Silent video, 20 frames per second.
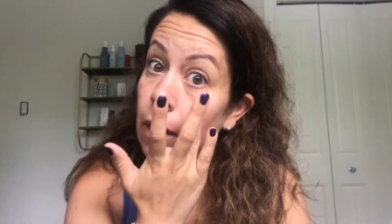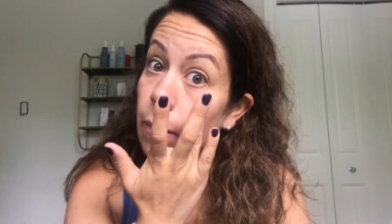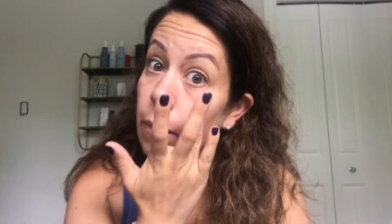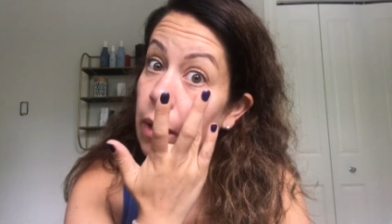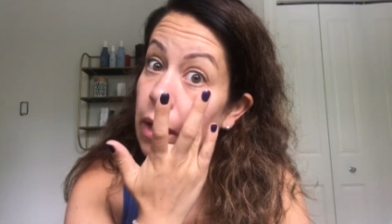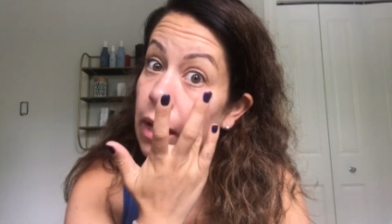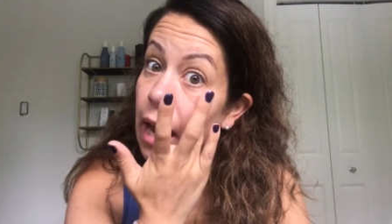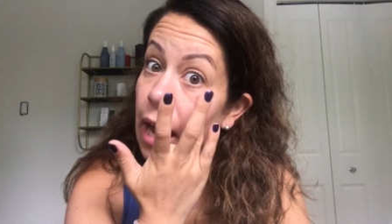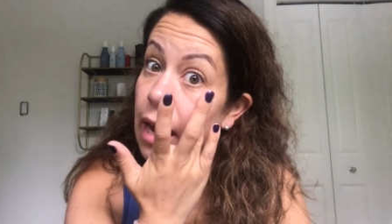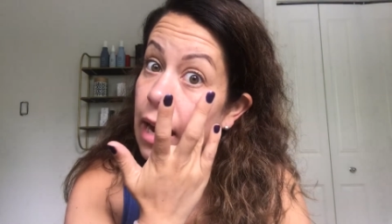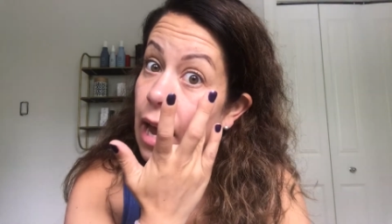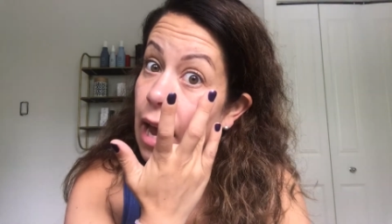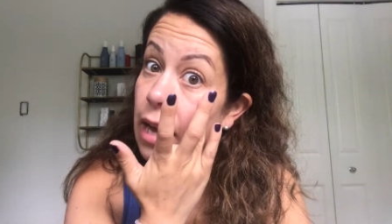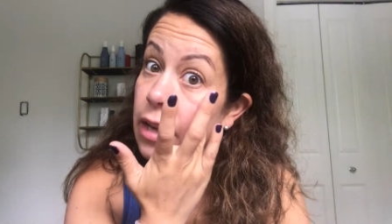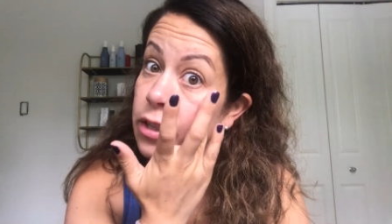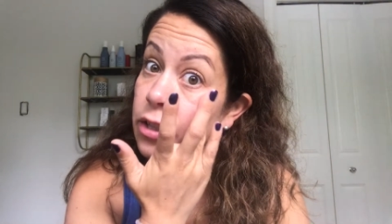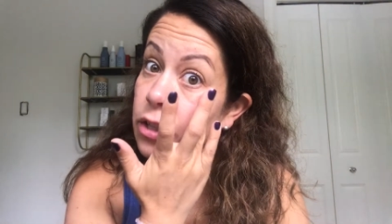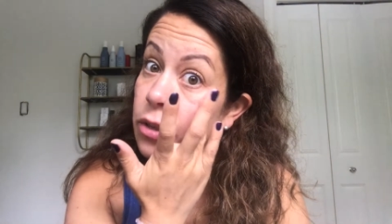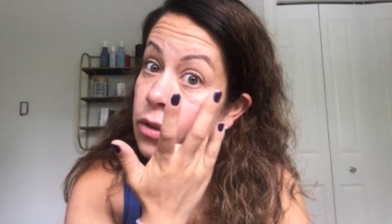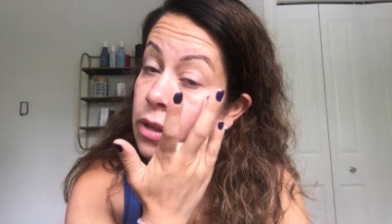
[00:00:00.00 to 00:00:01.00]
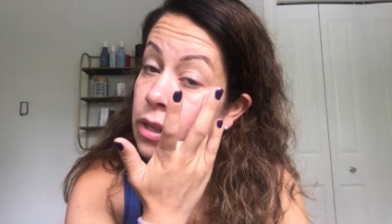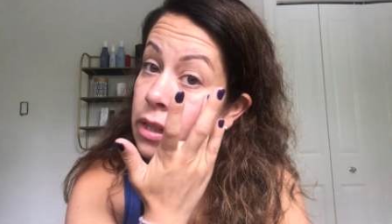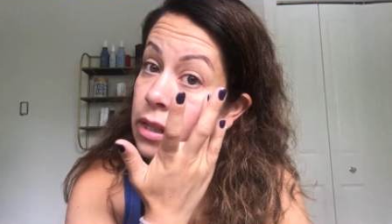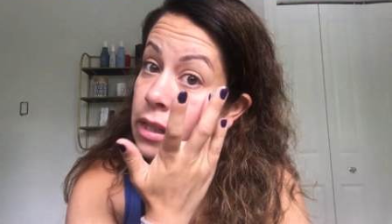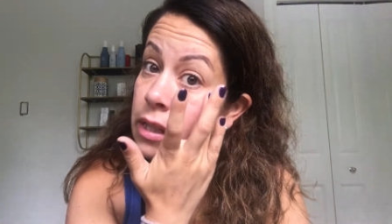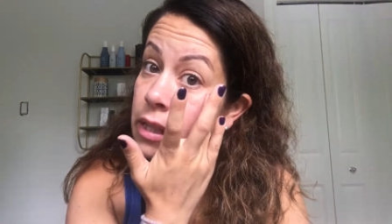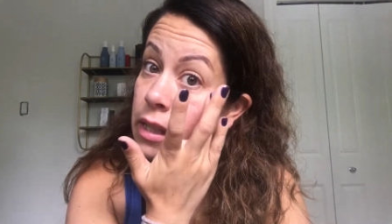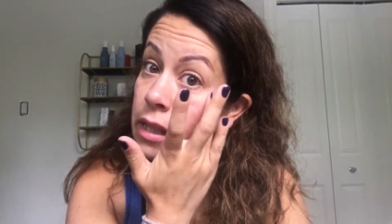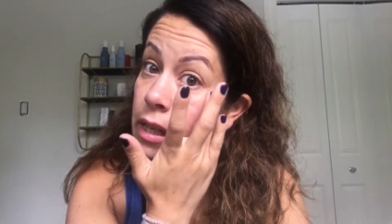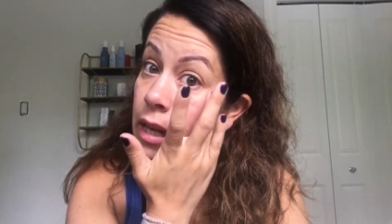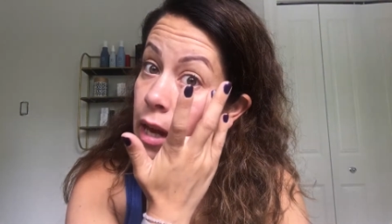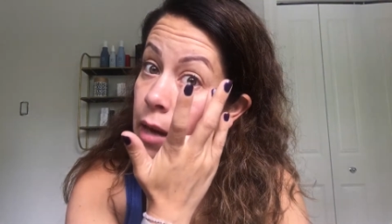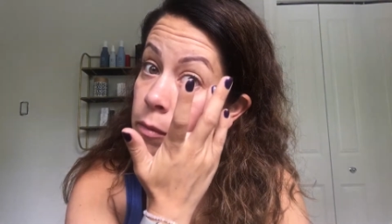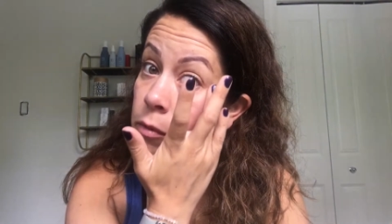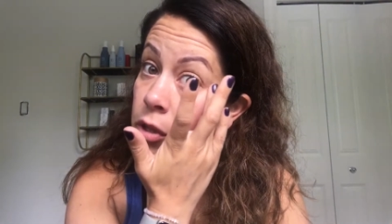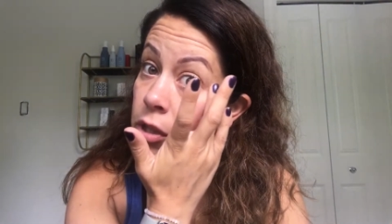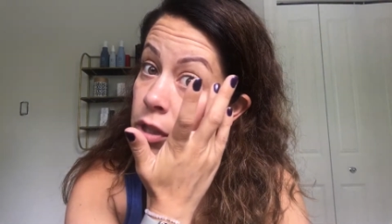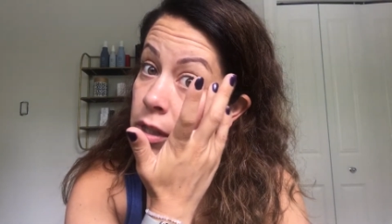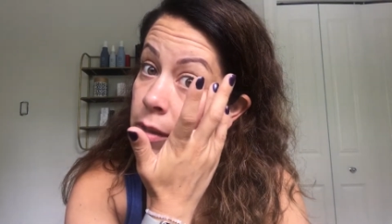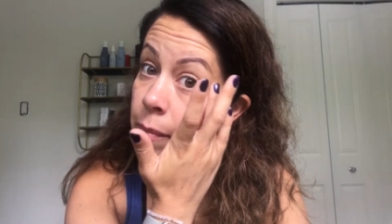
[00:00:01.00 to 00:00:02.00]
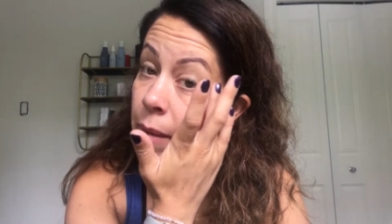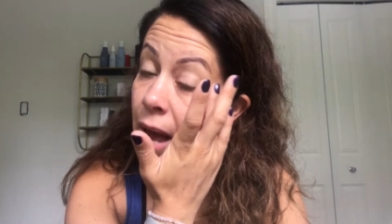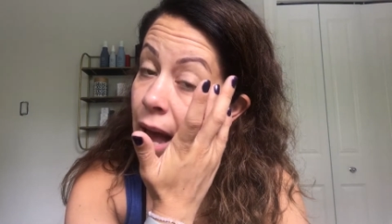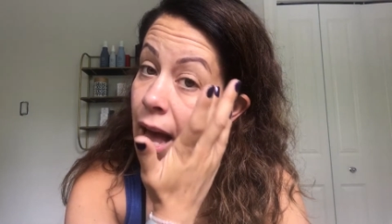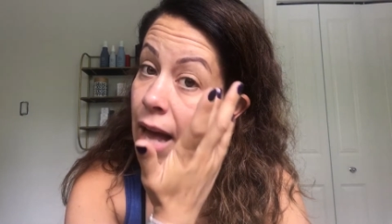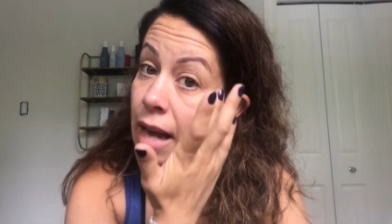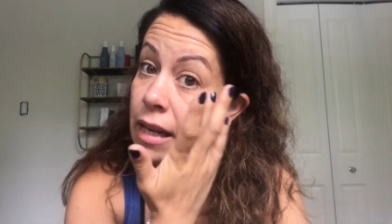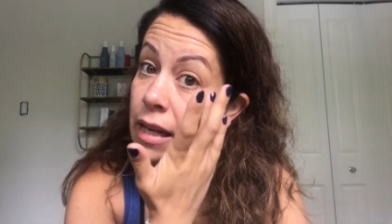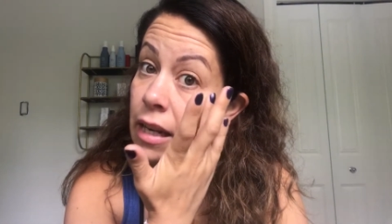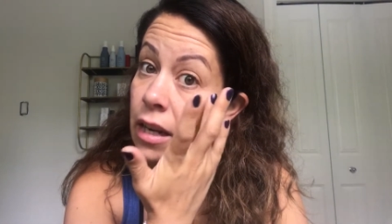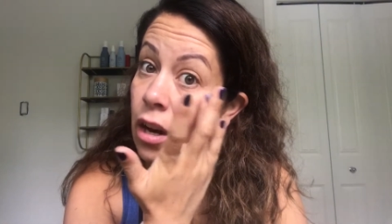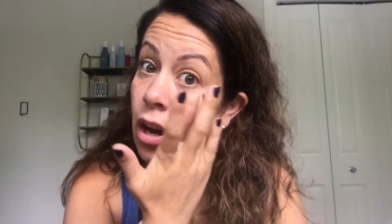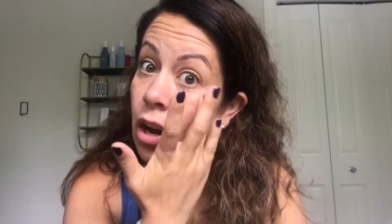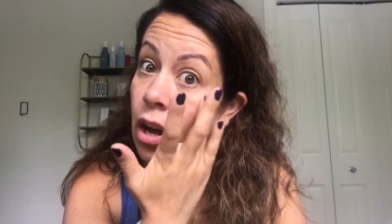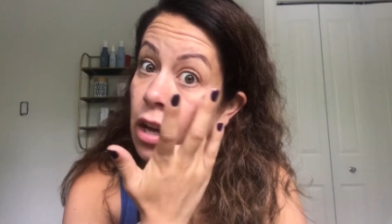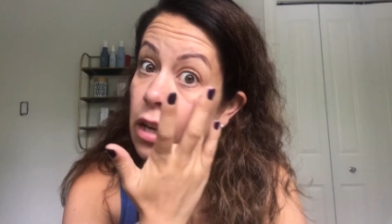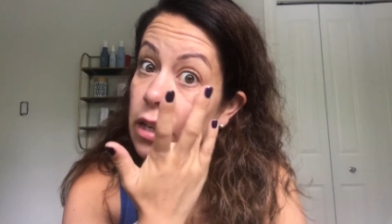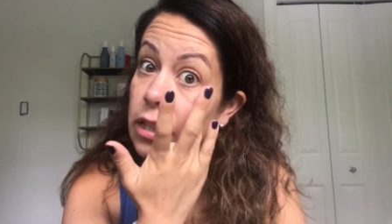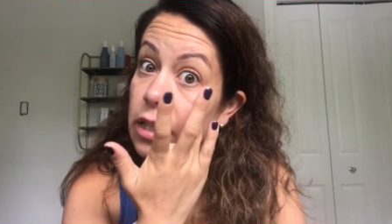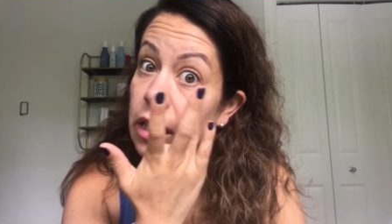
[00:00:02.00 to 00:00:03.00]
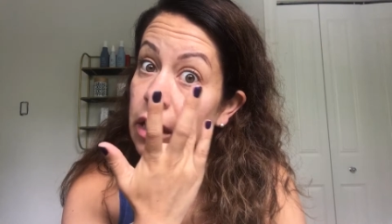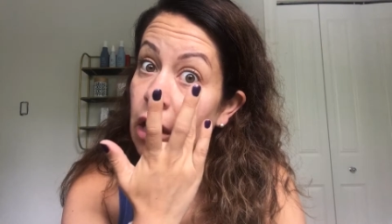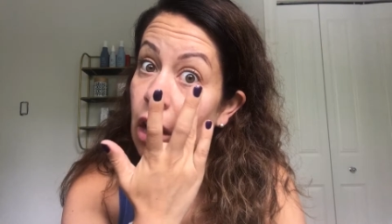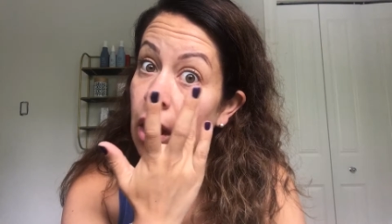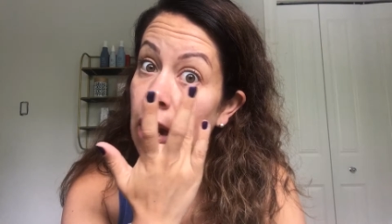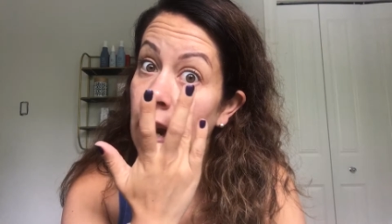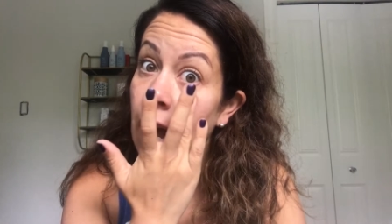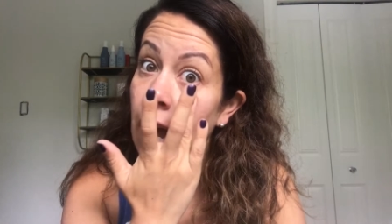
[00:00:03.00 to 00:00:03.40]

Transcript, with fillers: But again, as you can see, I'm just patting it on to not